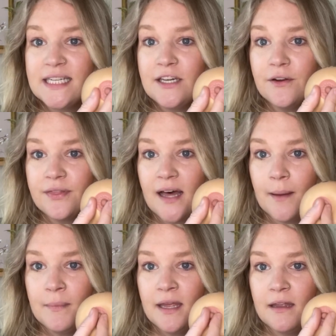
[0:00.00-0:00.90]
your
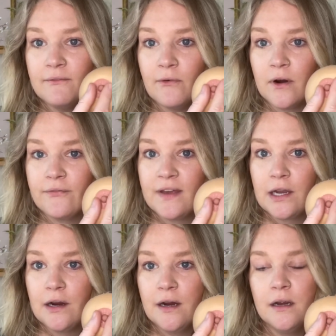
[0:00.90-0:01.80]
thumb and
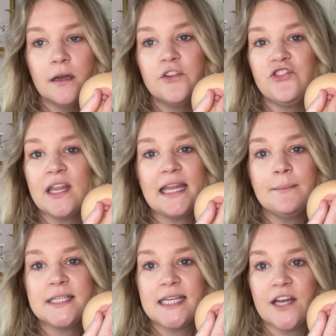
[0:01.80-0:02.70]
forefinger, gently
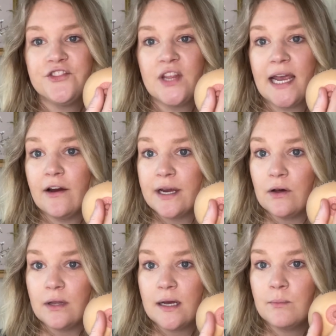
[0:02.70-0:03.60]
massage the
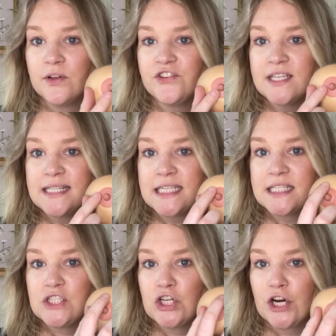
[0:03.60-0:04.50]
areola, which is this
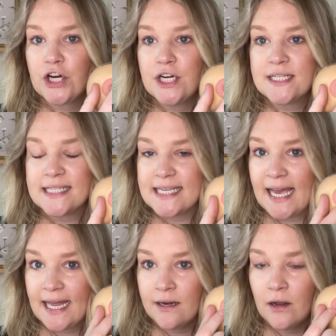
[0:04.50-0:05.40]
darker
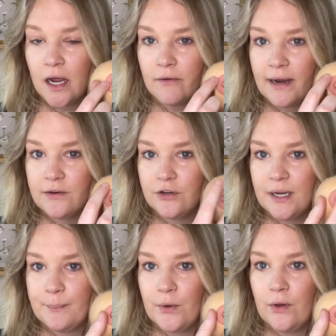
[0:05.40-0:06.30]
skin around your
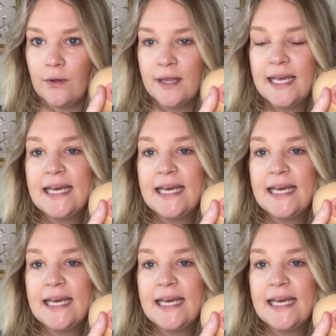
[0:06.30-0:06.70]
nipple.